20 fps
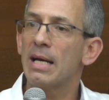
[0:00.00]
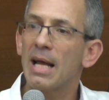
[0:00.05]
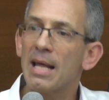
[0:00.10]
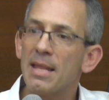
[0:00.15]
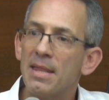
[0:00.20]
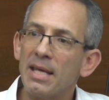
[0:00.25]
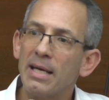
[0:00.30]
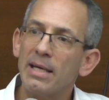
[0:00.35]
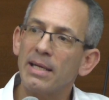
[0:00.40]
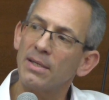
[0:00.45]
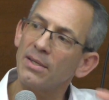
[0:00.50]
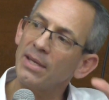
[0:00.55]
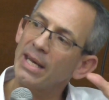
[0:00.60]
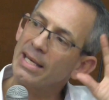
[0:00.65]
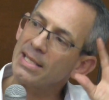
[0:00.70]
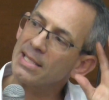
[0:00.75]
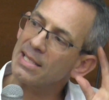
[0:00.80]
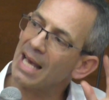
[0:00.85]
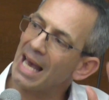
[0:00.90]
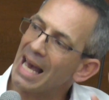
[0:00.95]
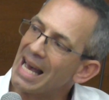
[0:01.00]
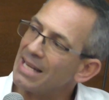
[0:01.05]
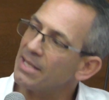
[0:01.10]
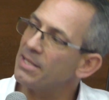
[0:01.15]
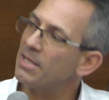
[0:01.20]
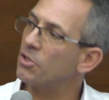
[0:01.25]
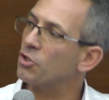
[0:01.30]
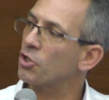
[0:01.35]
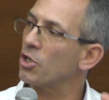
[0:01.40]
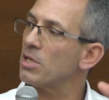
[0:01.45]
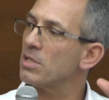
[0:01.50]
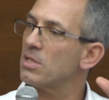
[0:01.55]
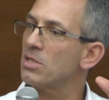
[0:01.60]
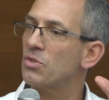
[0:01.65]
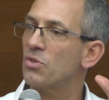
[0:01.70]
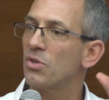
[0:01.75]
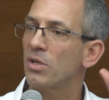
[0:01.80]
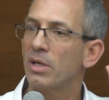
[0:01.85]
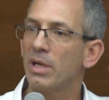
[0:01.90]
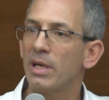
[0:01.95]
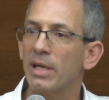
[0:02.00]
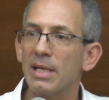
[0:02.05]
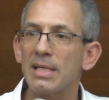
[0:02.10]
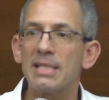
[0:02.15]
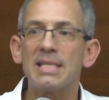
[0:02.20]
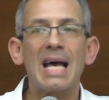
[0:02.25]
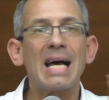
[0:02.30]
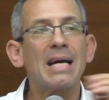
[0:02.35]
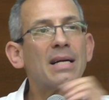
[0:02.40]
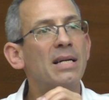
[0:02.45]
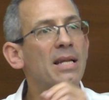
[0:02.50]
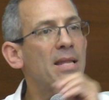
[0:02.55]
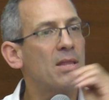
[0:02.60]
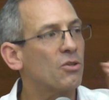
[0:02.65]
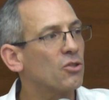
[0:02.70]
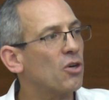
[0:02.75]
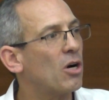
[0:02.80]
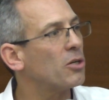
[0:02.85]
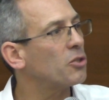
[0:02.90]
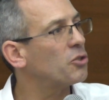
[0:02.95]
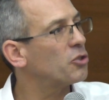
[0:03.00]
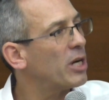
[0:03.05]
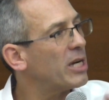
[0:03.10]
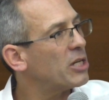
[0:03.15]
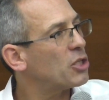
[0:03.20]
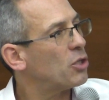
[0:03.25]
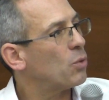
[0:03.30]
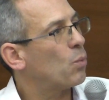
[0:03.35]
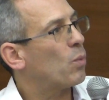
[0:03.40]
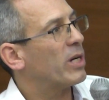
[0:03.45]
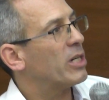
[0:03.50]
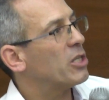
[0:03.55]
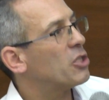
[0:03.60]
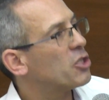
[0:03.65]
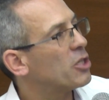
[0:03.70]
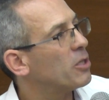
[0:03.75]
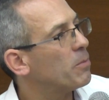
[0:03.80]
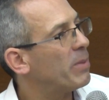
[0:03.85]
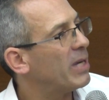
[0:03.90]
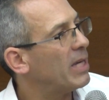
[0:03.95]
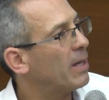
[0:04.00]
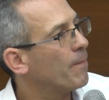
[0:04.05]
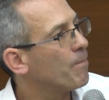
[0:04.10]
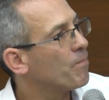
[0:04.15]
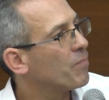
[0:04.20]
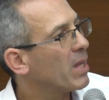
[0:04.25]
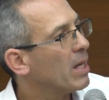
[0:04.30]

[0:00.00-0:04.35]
and I think it takes antitrust in exactly the wrong direction where it should be.